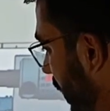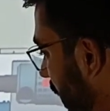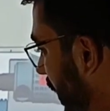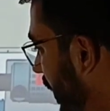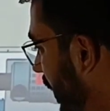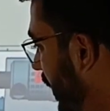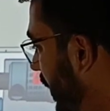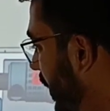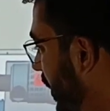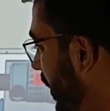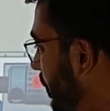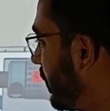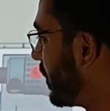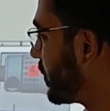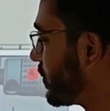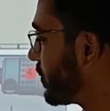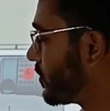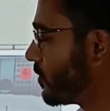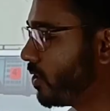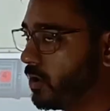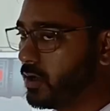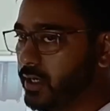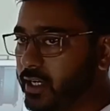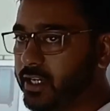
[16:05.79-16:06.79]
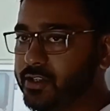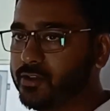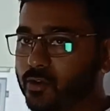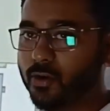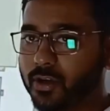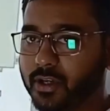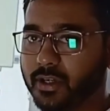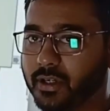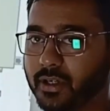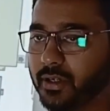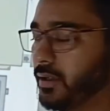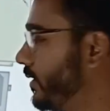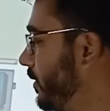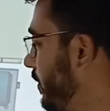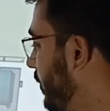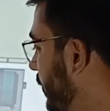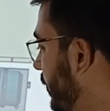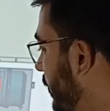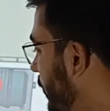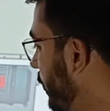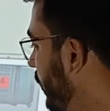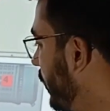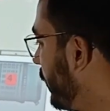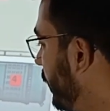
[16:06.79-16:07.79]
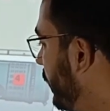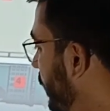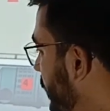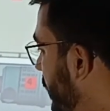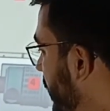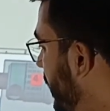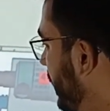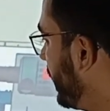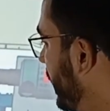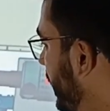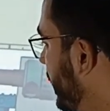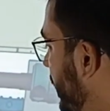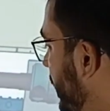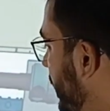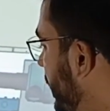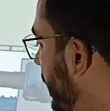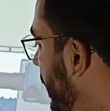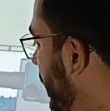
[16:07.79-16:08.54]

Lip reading: air plus oil is going. So if you see this,